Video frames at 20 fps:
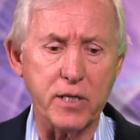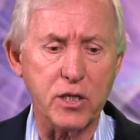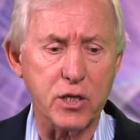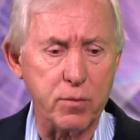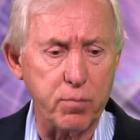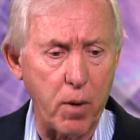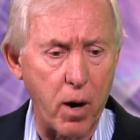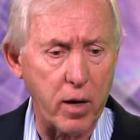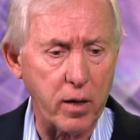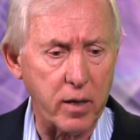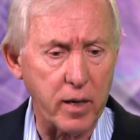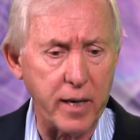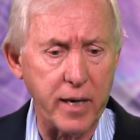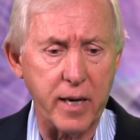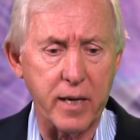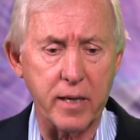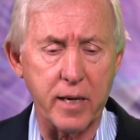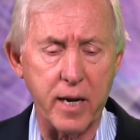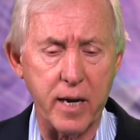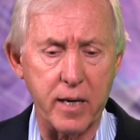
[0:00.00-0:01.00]
smartly,
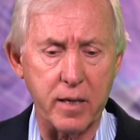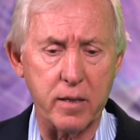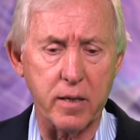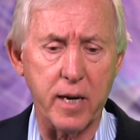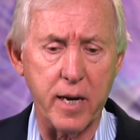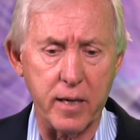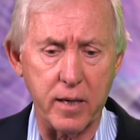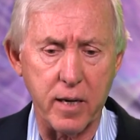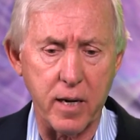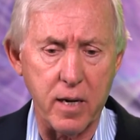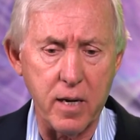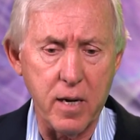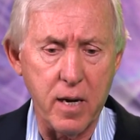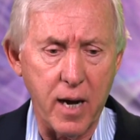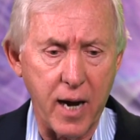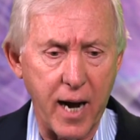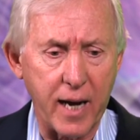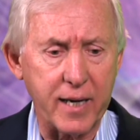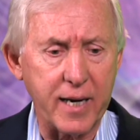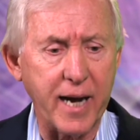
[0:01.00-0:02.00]
and, and, and
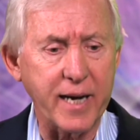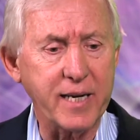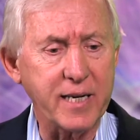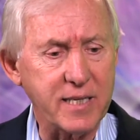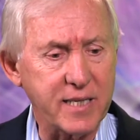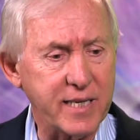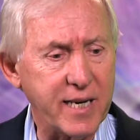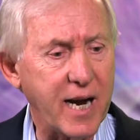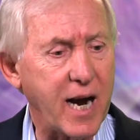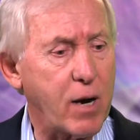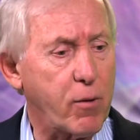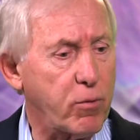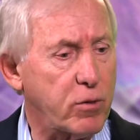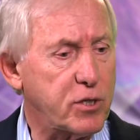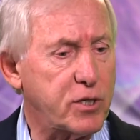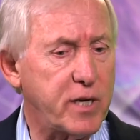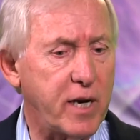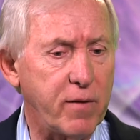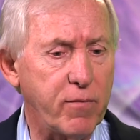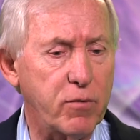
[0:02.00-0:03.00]
I'd like to see our
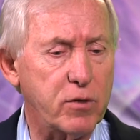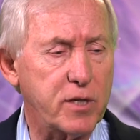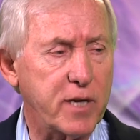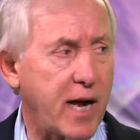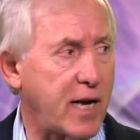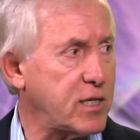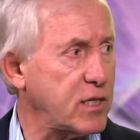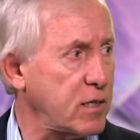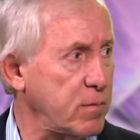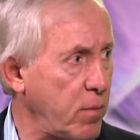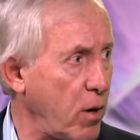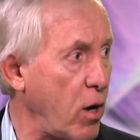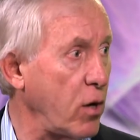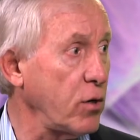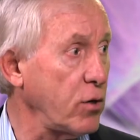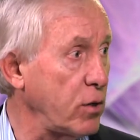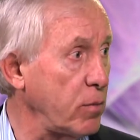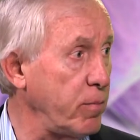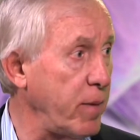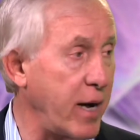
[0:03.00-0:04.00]
receivers catch the ball a
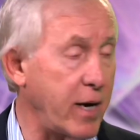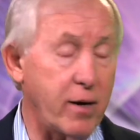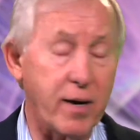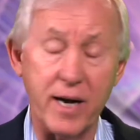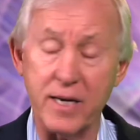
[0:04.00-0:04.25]
little better.